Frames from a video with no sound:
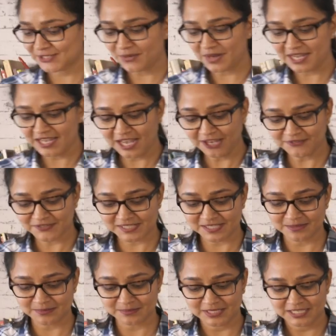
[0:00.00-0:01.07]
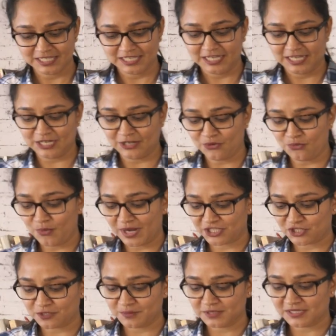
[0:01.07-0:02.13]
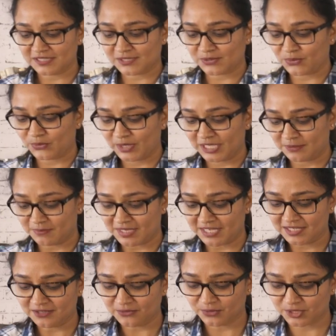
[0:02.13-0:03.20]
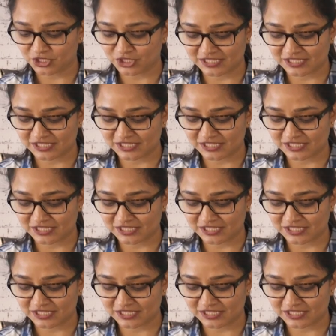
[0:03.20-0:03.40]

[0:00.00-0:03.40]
So I have some vegetables with me, which